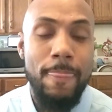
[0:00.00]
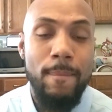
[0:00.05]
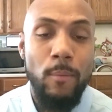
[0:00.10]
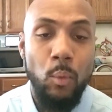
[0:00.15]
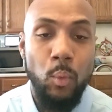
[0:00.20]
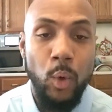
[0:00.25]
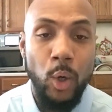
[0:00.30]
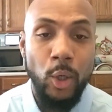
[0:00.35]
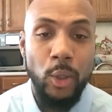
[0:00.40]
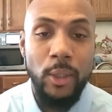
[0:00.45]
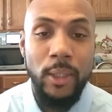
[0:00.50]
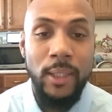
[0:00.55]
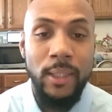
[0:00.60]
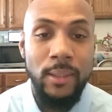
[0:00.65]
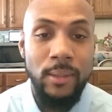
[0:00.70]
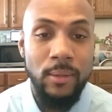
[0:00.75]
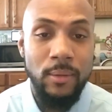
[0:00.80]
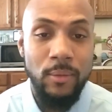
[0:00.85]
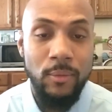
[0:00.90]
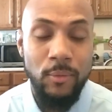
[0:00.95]

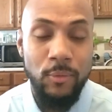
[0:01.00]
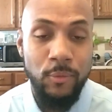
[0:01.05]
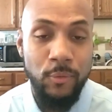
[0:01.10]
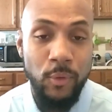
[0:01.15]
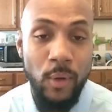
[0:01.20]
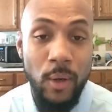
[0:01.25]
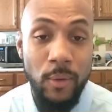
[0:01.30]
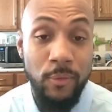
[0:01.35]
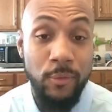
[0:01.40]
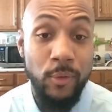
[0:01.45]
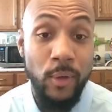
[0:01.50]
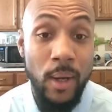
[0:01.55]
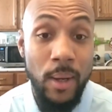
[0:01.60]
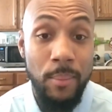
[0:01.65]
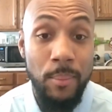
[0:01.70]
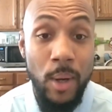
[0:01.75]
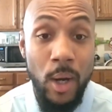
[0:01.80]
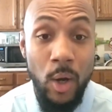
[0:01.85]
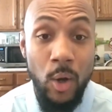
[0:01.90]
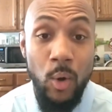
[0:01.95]
working
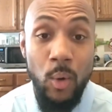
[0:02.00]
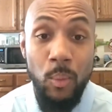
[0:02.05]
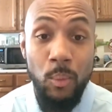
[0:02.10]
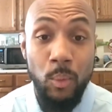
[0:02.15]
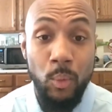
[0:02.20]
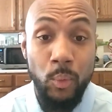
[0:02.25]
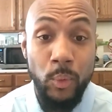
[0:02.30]
from home